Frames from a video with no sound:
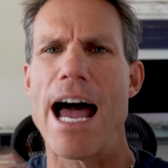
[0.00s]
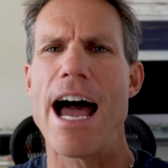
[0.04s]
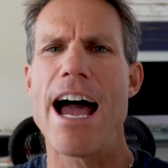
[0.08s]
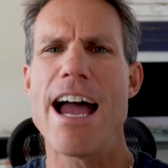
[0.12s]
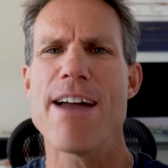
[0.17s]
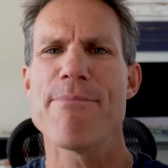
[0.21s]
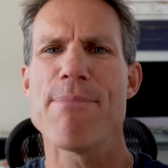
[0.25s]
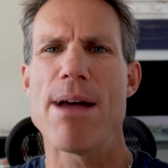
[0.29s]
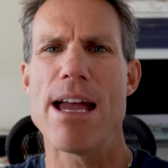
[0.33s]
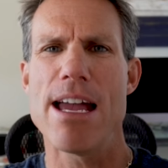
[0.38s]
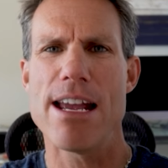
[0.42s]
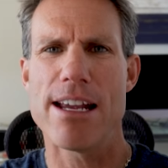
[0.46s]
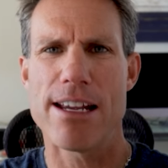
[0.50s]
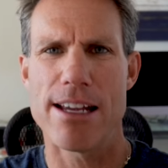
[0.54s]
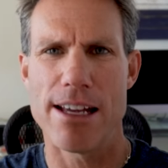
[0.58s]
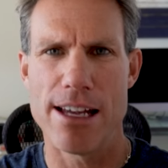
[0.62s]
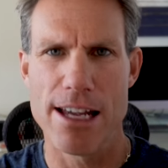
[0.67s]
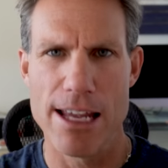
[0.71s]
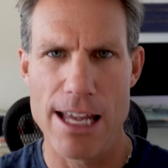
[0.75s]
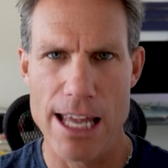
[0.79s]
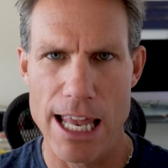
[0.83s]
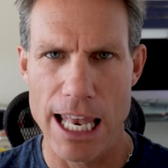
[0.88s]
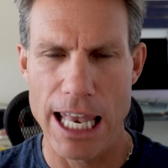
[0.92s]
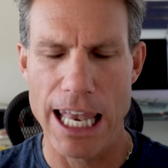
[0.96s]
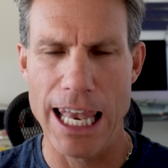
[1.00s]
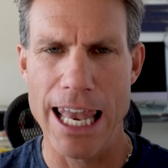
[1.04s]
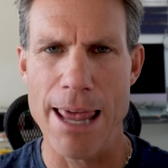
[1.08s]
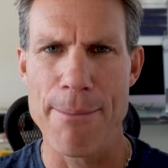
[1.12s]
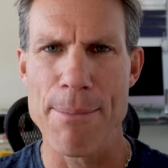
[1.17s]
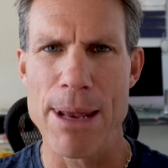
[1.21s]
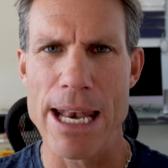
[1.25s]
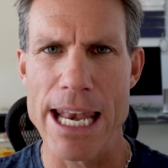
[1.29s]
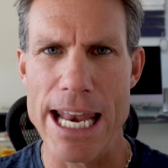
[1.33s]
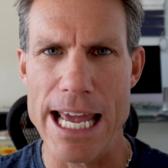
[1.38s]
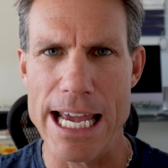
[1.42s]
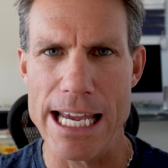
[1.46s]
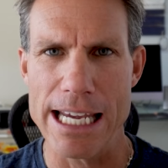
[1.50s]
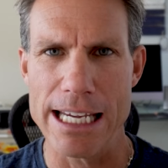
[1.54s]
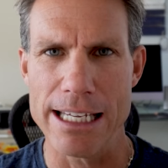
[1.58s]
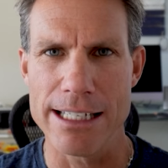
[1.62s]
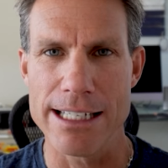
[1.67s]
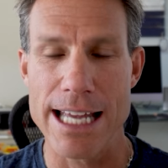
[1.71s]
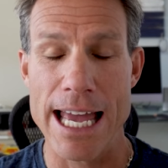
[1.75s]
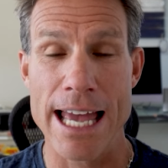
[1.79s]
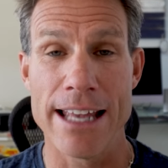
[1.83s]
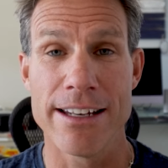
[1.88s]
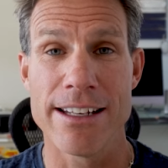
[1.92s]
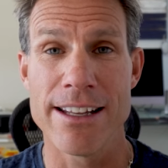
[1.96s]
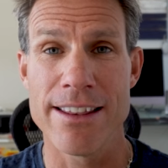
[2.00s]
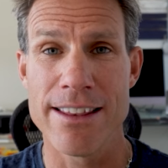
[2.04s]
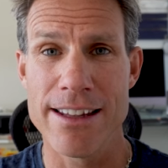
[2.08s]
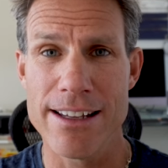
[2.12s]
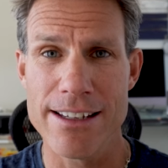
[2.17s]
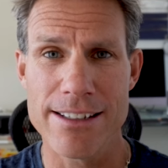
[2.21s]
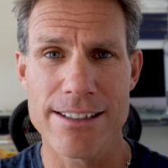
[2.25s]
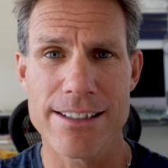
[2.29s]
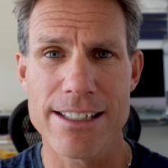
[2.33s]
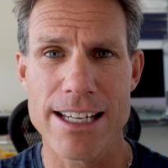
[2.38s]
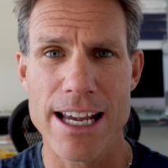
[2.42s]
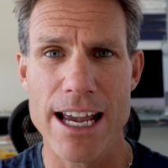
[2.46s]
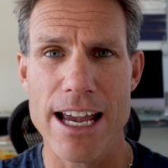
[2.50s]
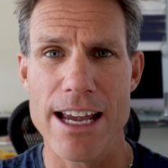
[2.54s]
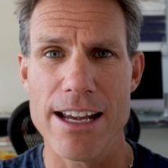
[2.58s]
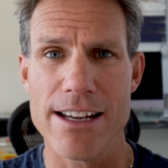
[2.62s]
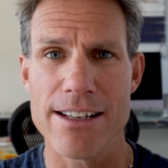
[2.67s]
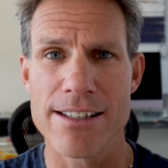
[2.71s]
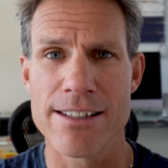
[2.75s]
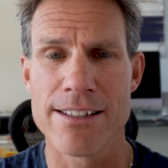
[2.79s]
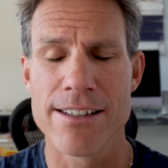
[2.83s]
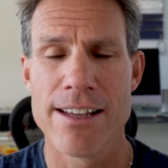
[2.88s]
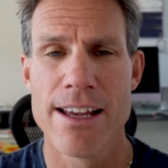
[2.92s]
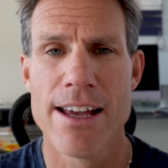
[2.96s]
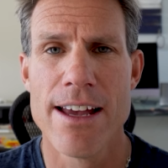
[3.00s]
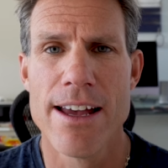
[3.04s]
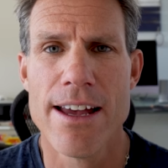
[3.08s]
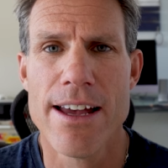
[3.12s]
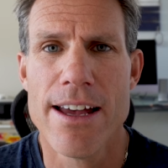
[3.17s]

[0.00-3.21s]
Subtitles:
I make lemonade. And in this case,